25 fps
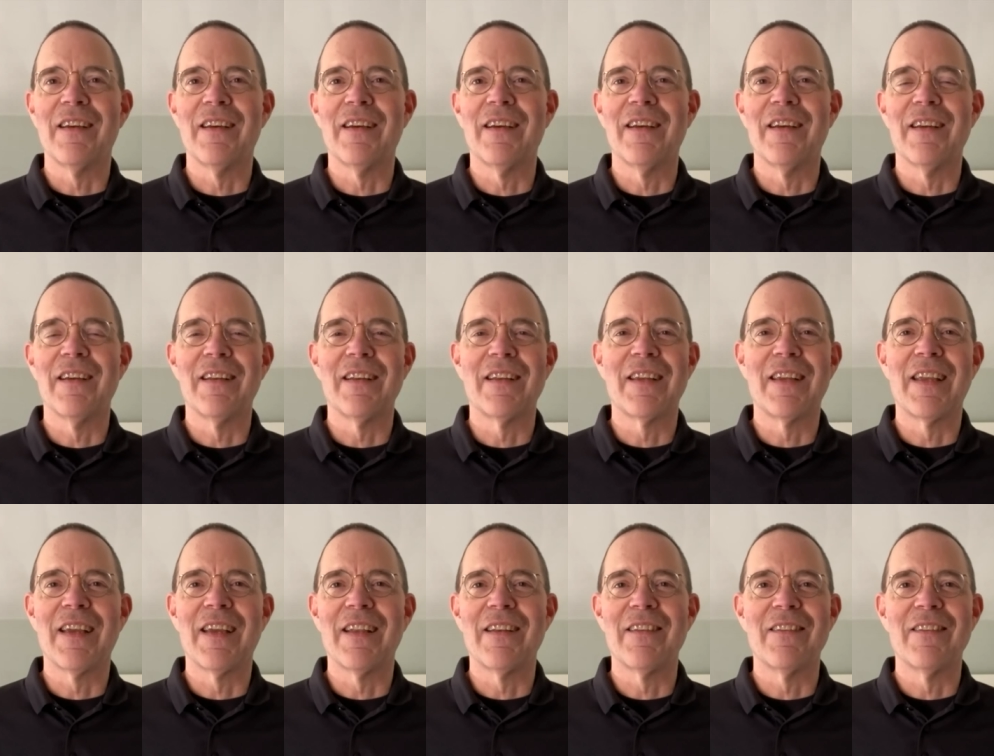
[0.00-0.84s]
Uh, and
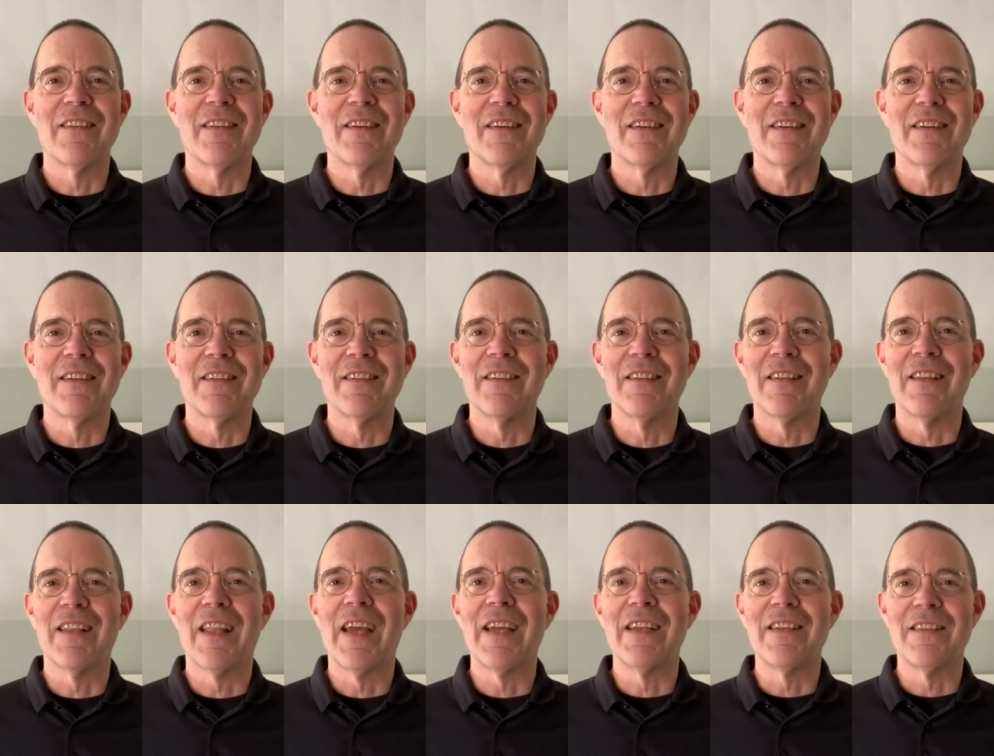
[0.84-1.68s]
again, a uh,
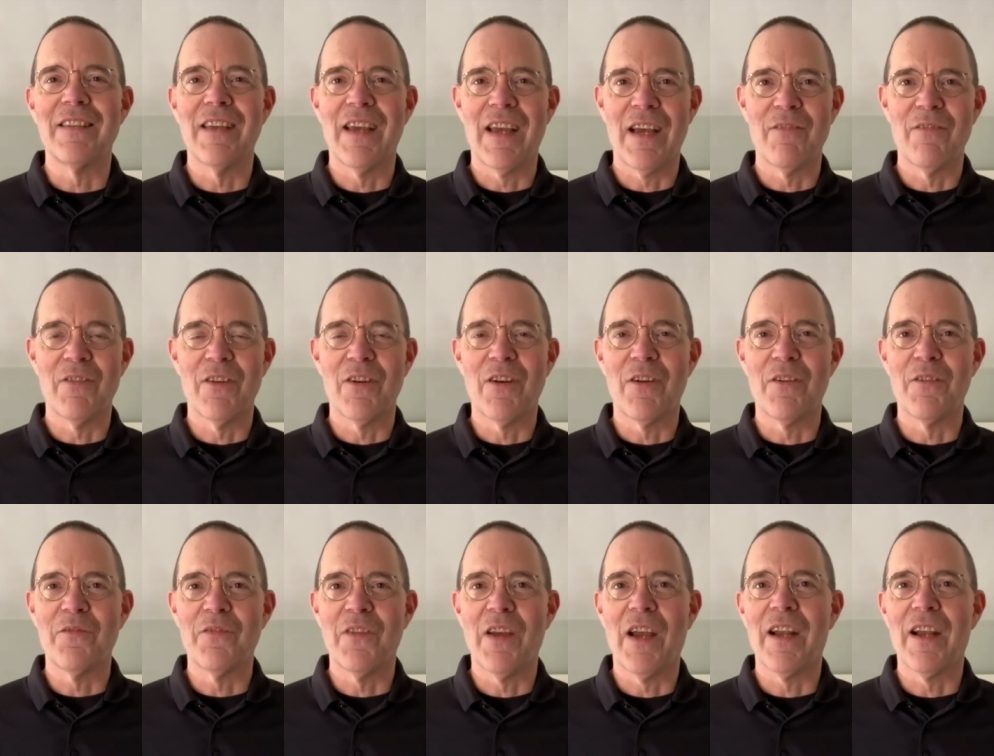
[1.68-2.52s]
delight to have on
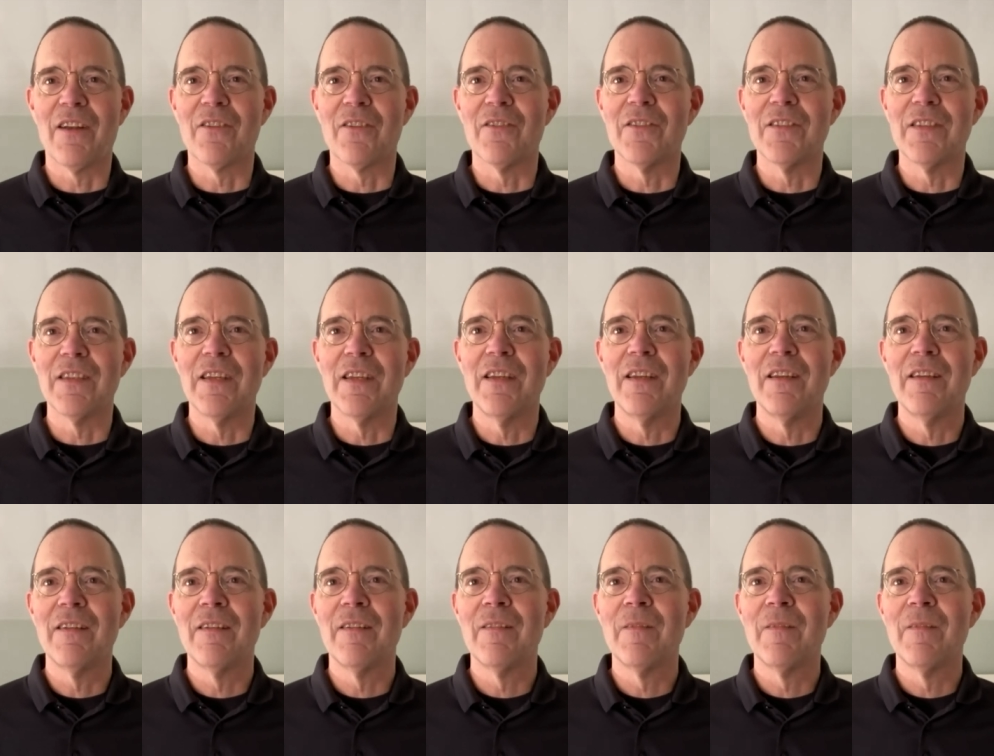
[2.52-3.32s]
our faculty.